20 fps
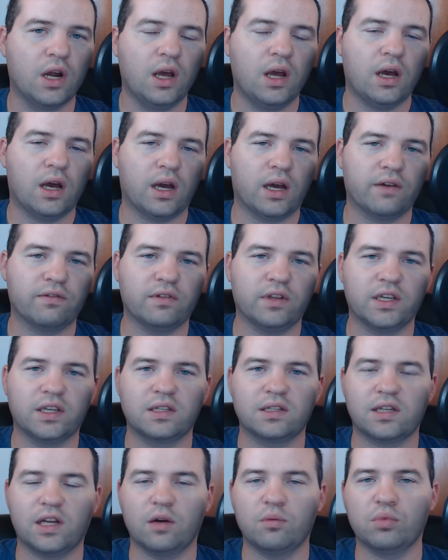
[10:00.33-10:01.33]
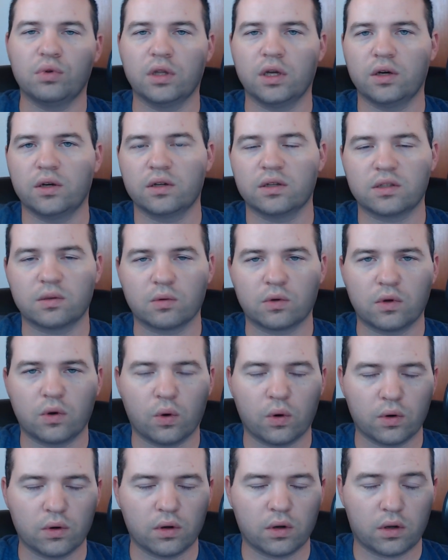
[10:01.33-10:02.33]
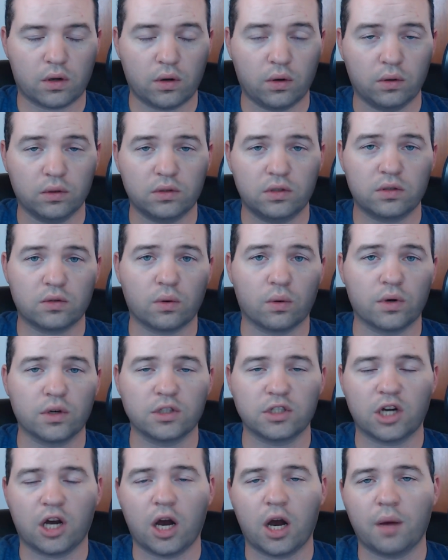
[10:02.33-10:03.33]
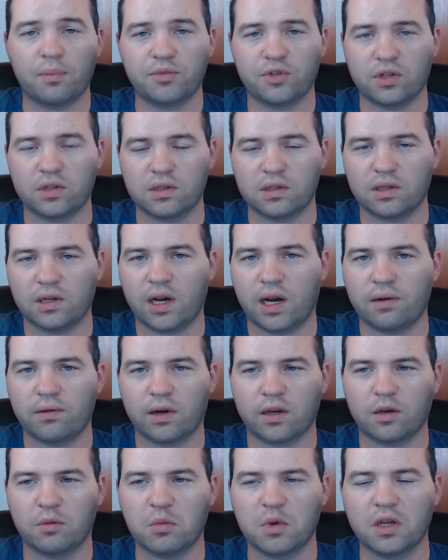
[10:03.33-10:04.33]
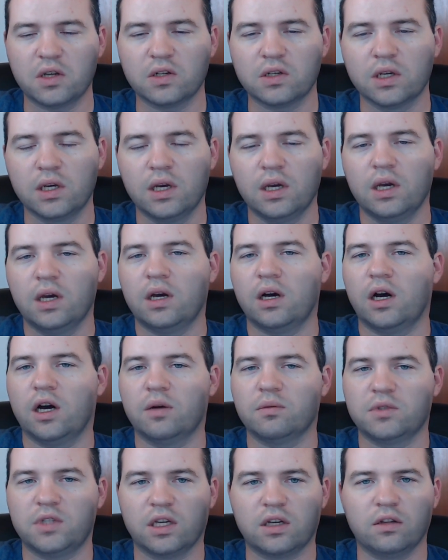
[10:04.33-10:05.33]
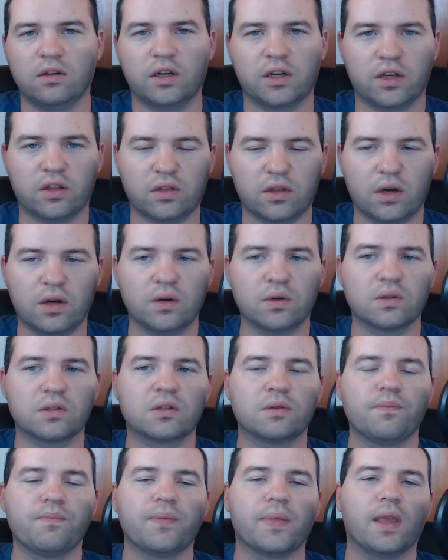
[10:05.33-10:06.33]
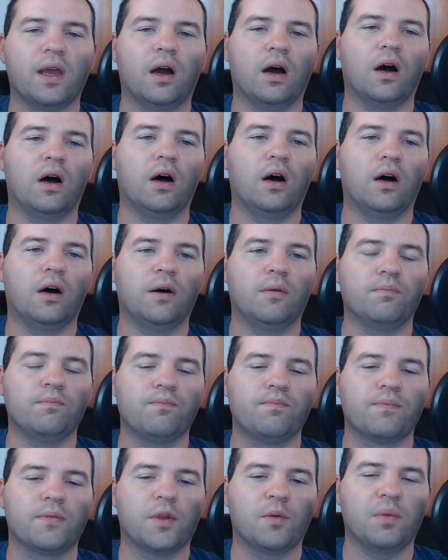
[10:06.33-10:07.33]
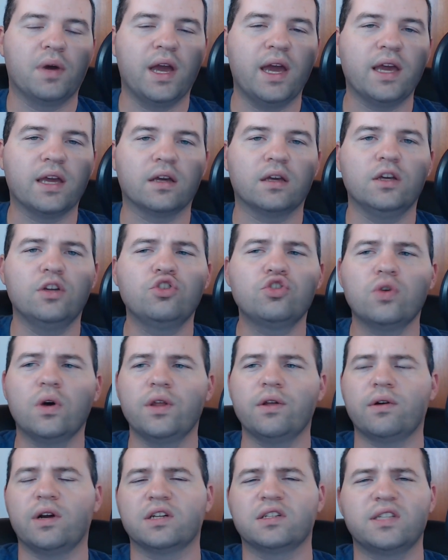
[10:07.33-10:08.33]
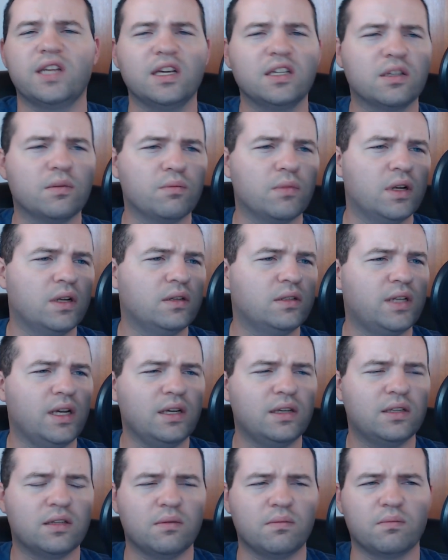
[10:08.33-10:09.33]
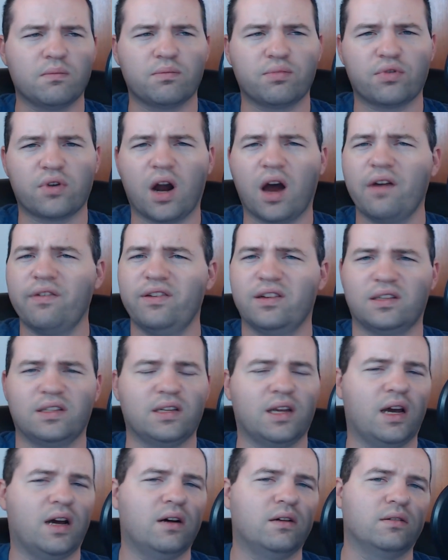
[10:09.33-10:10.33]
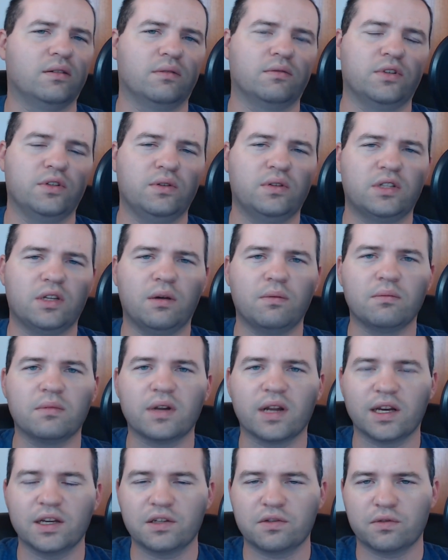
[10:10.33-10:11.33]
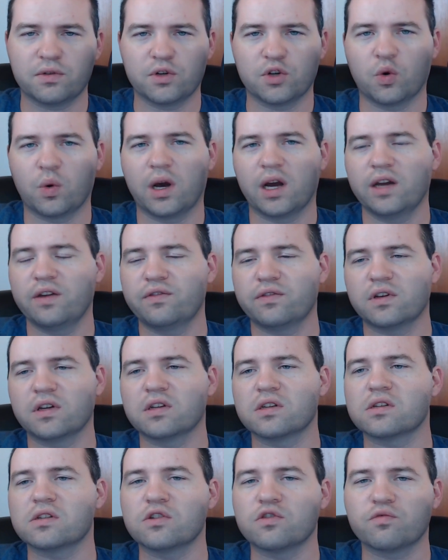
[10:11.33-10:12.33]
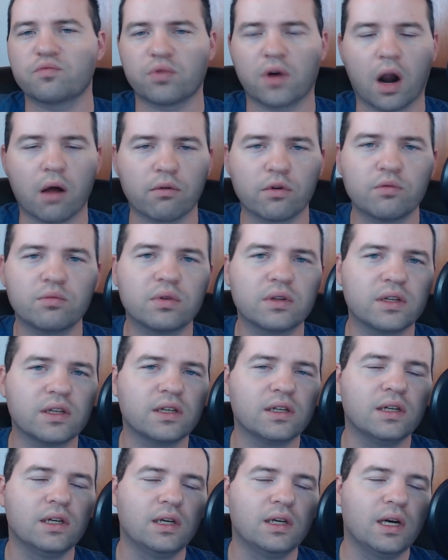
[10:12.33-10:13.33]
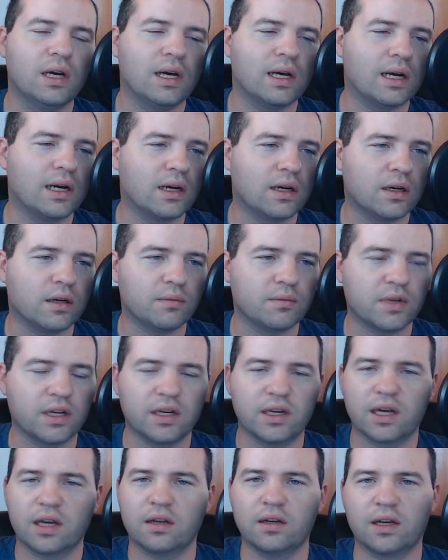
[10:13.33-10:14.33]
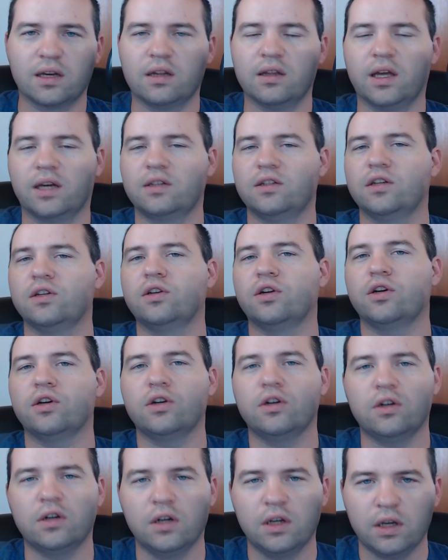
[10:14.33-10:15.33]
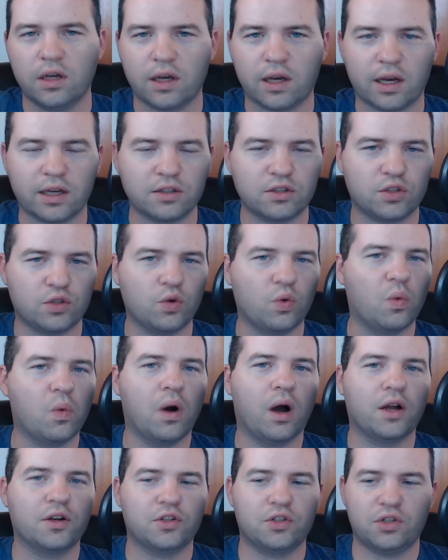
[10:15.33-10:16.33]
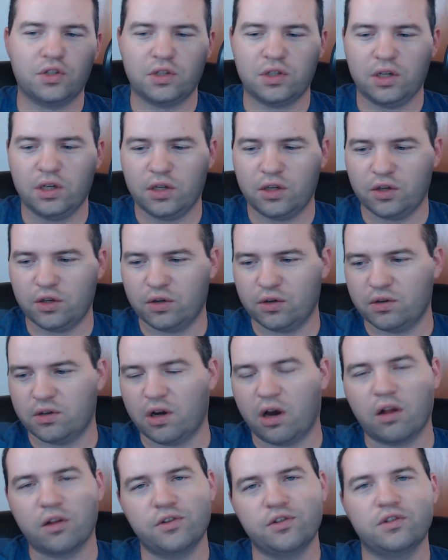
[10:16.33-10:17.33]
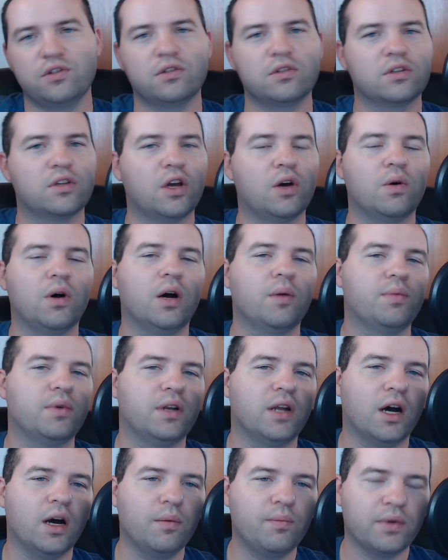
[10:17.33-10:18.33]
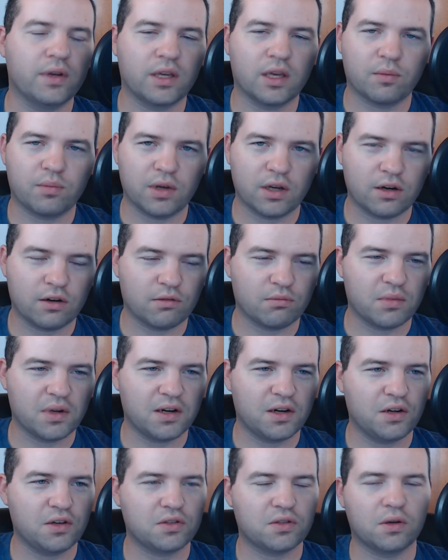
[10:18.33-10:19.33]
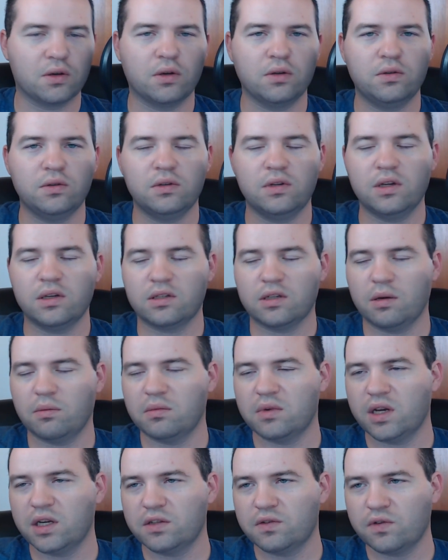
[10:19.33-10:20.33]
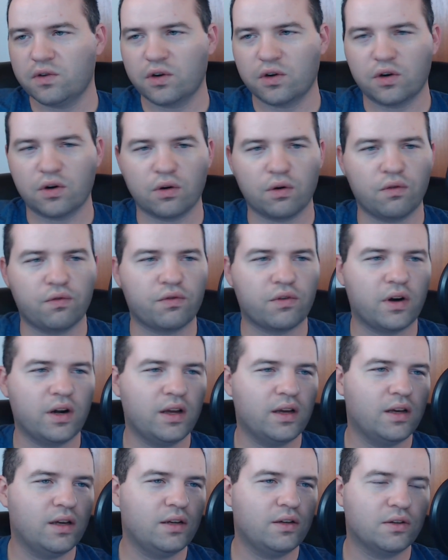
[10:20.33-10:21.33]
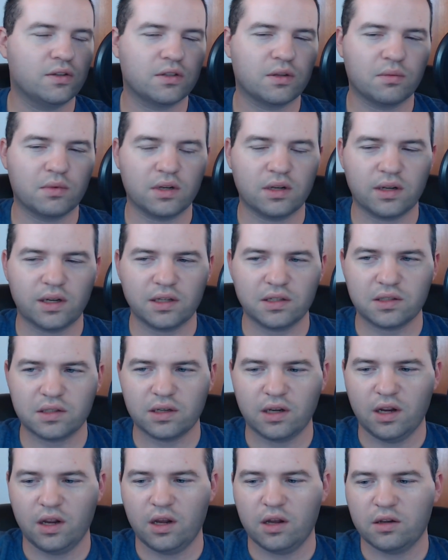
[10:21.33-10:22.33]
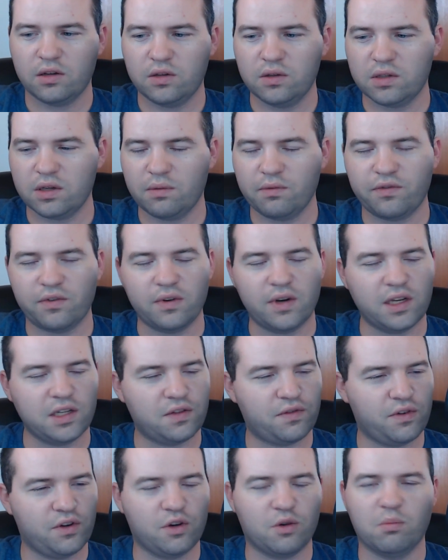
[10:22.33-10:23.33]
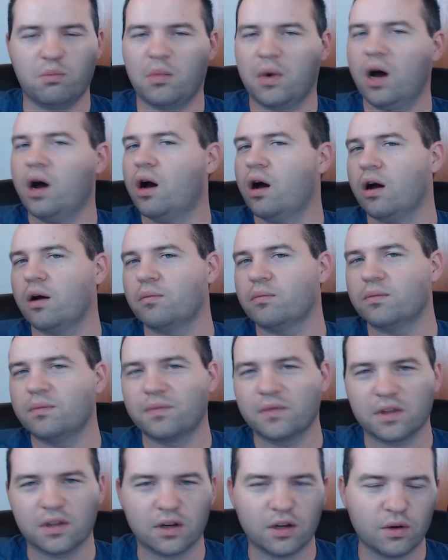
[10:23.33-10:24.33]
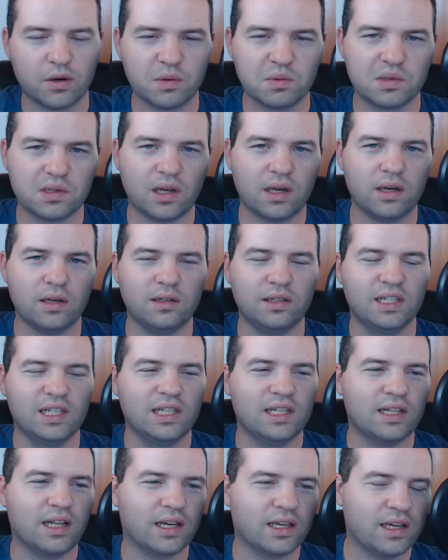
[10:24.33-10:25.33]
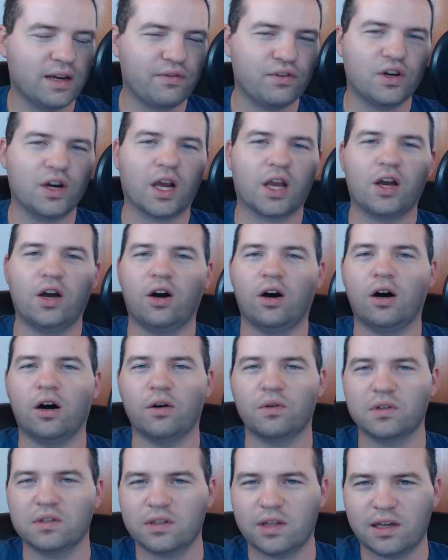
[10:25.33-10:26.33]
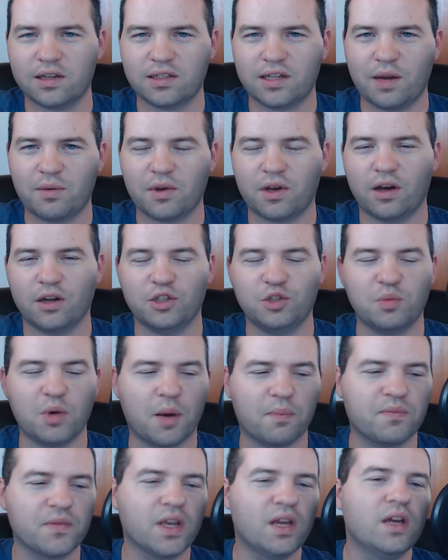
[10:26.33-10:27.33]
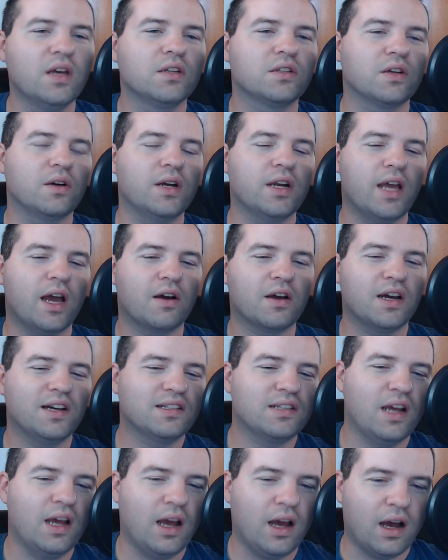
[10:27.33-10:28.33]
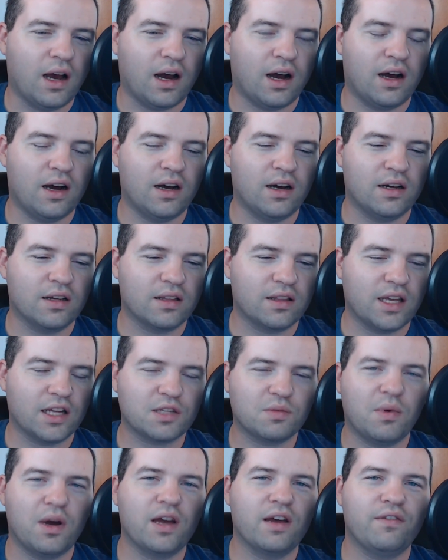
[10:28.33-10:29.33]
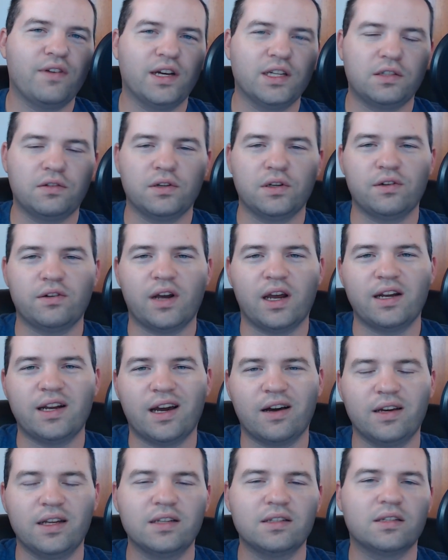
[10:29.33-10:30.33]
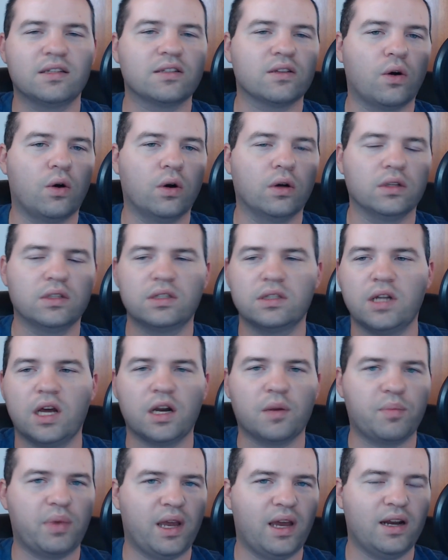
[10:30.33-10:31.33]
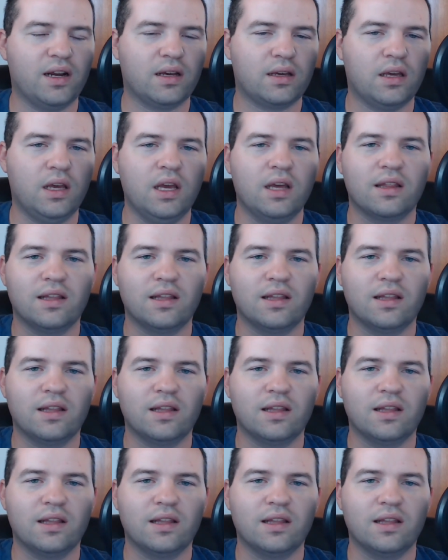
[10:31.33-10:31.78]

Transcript: I have links down below to some cold storage options that I recommend. Um, take a look at those. Um, but hey, enjoy the rise. Take some, take some profits out and do something nice for your wife, because you've probably um, ne- neglected her as you watched your dollars go up and up and get bigger and bigger. So go do something nice for your girlfriend, or something nice. Do something for, nice for your mom. You know what I'm saying? Like, give her a call. When was the last time you called your mom? So anyhow, guys, uh, that's my advice for you right now. This is a hole. This is not a panic.